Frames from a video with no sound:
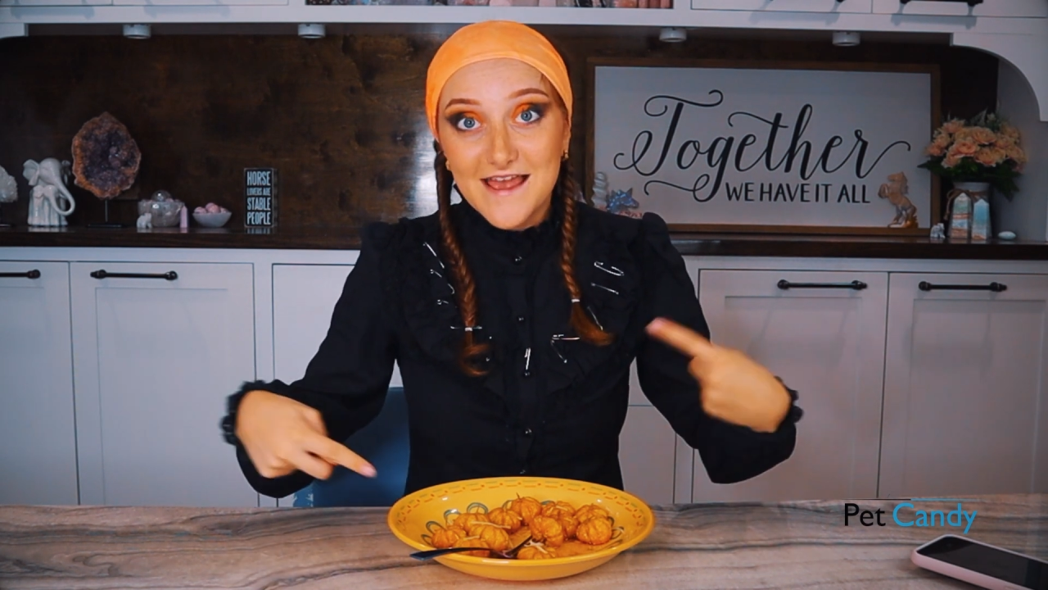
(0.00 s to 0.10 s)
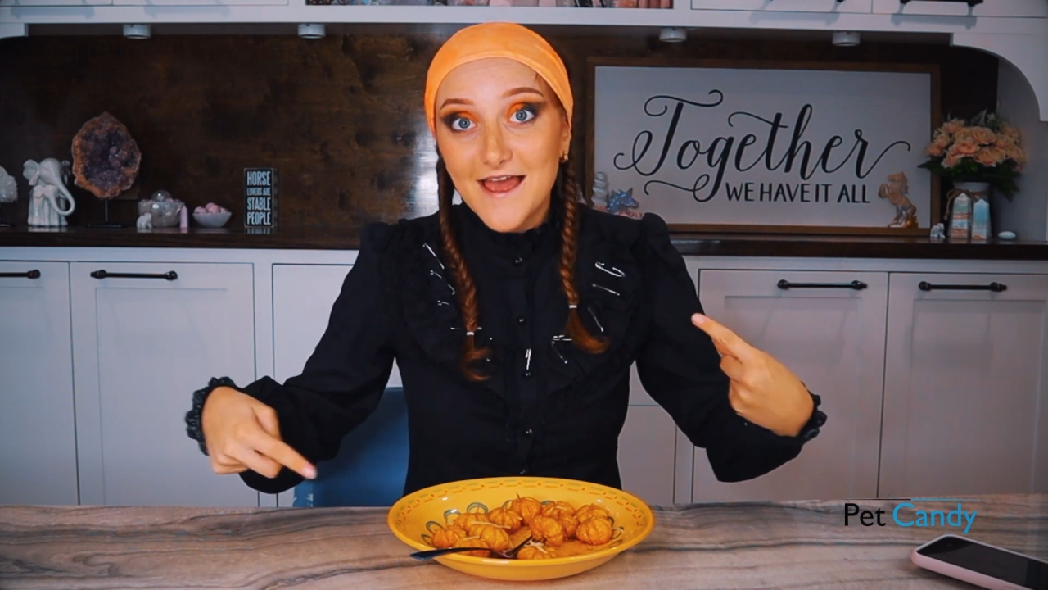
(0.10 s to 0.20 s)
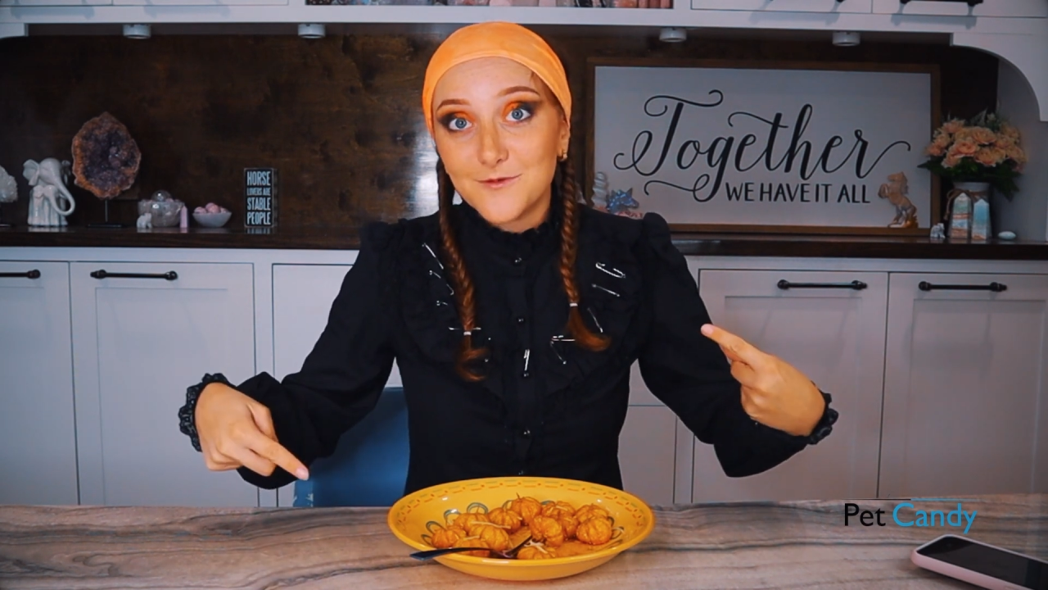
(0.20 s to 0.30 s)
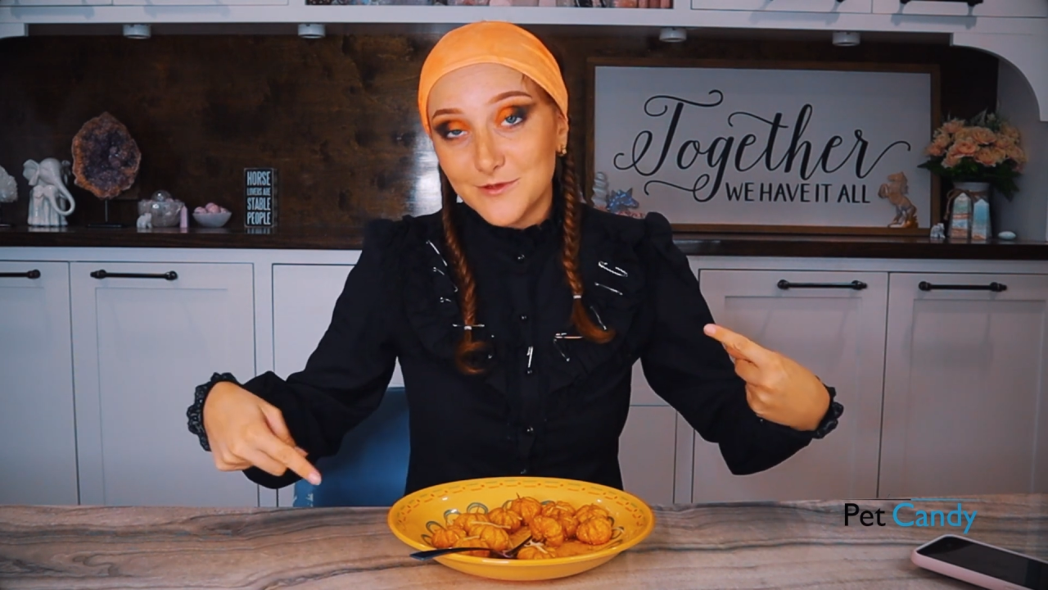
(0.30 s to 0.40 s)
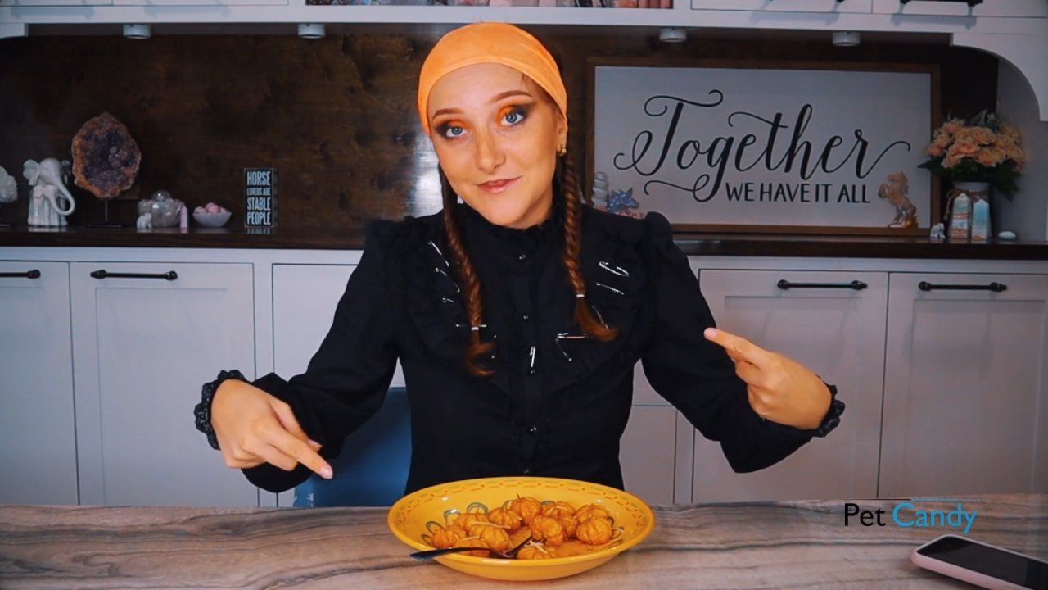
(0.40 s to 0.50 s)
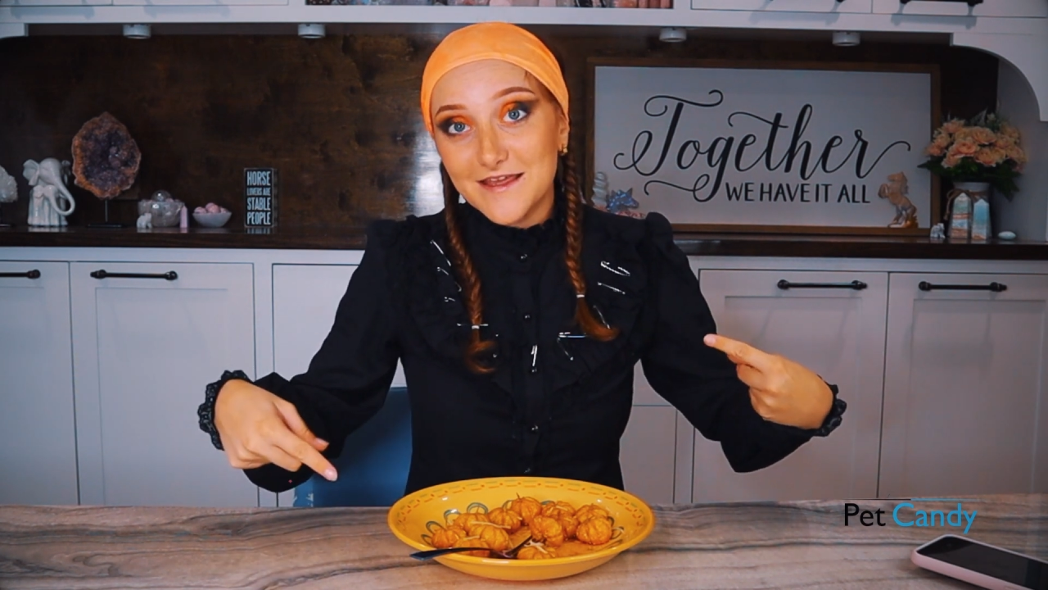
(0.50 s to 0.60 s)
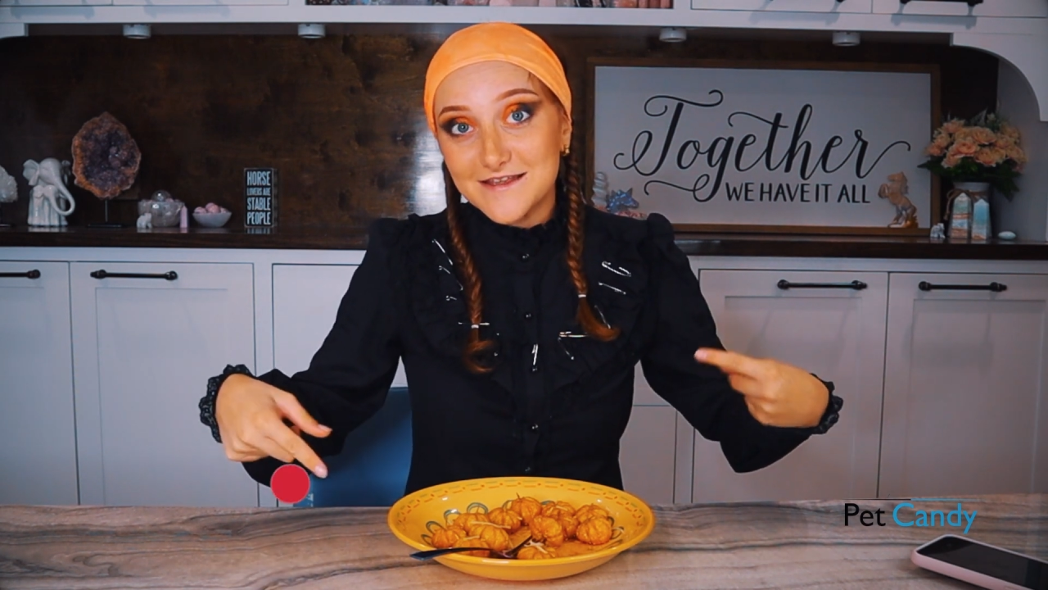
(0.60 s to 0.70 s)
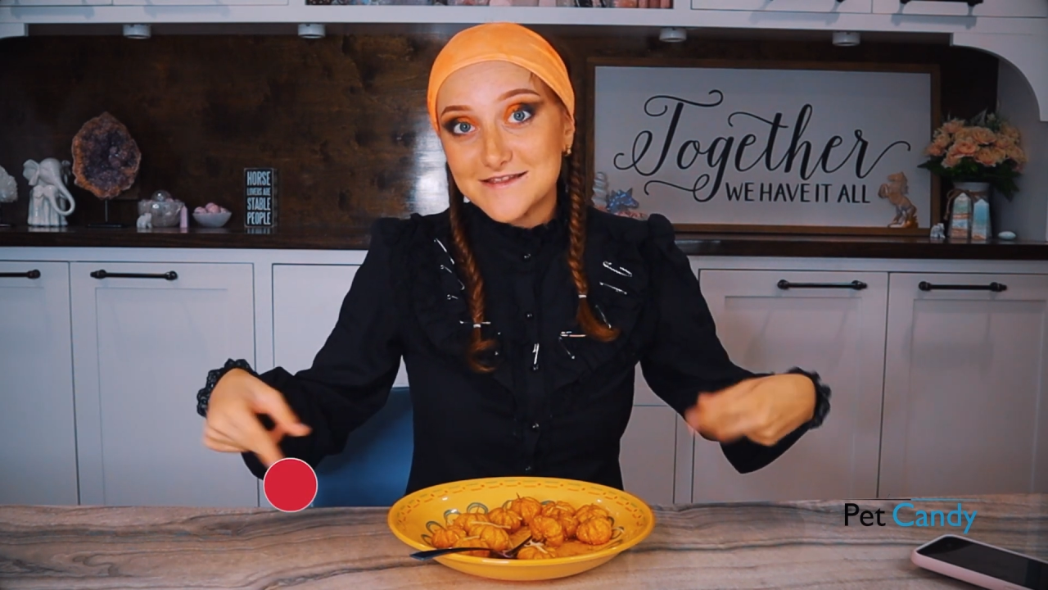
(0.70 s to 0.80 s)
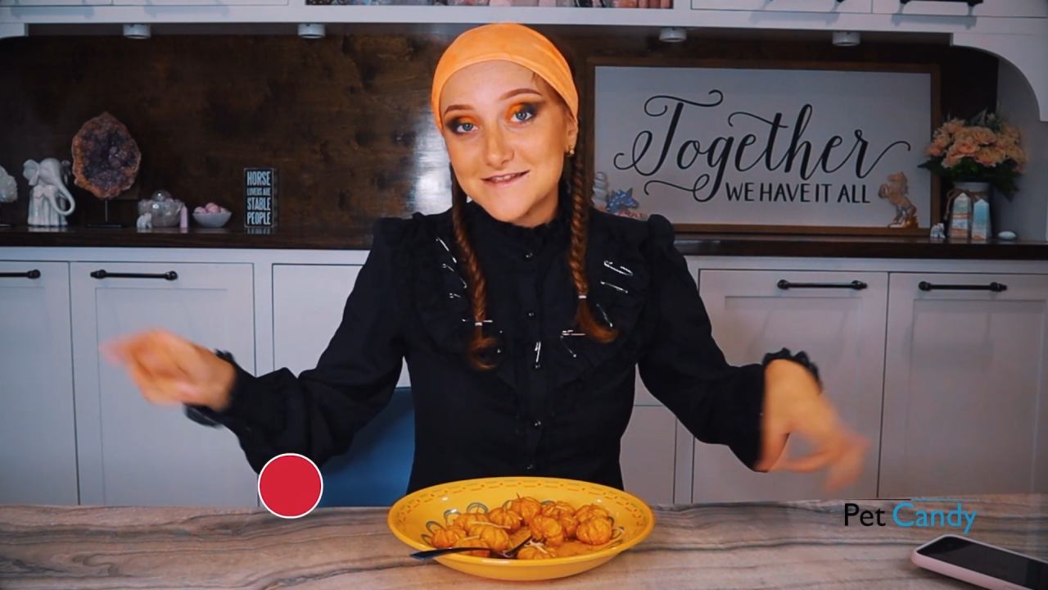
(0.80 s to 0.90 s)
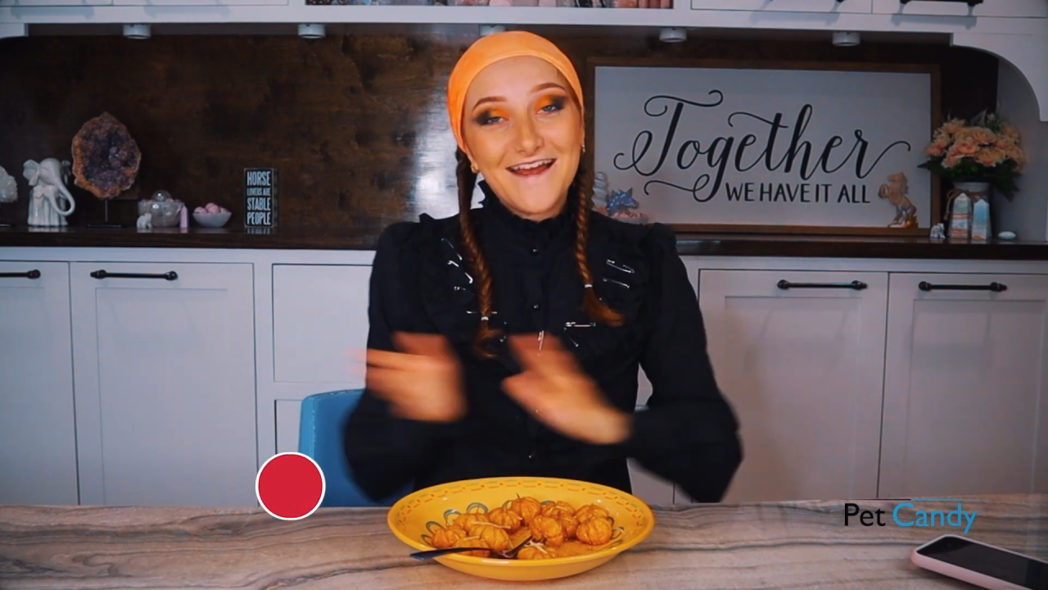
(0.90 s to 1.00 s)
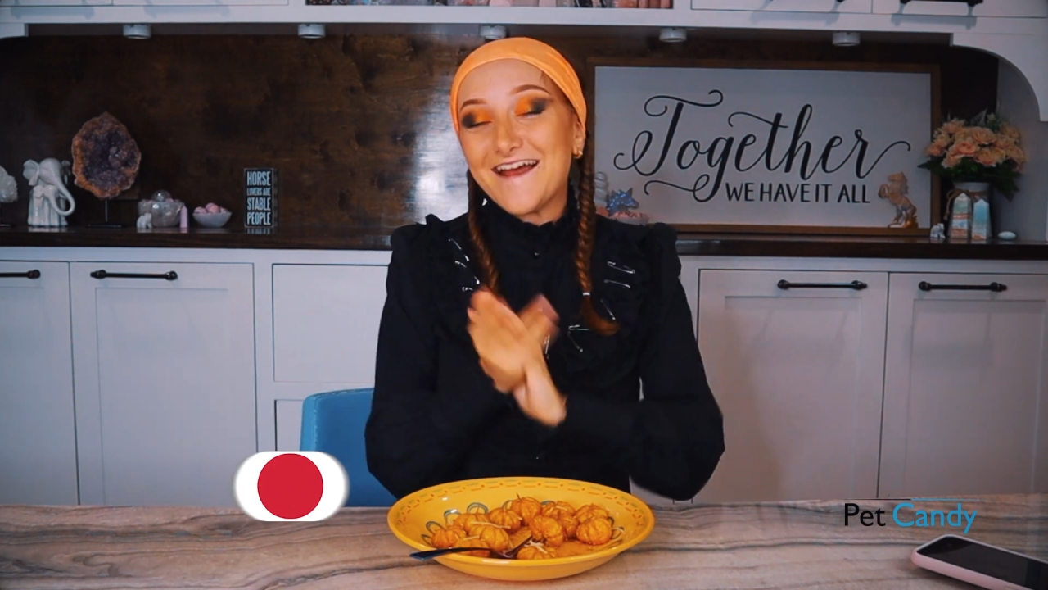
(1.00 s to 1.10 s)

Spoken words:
ahead with this.